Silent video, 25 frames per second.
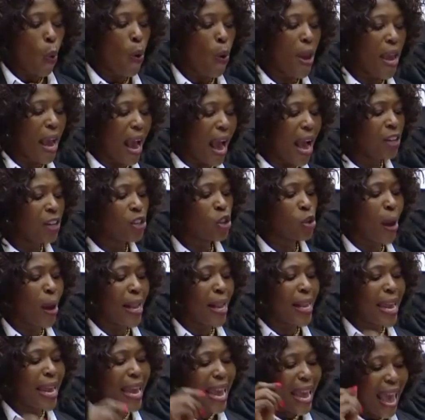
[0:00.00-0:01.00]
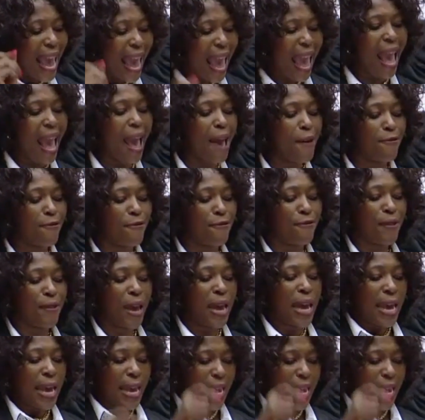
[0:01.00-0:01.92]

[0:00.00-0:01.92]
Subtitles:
we actually have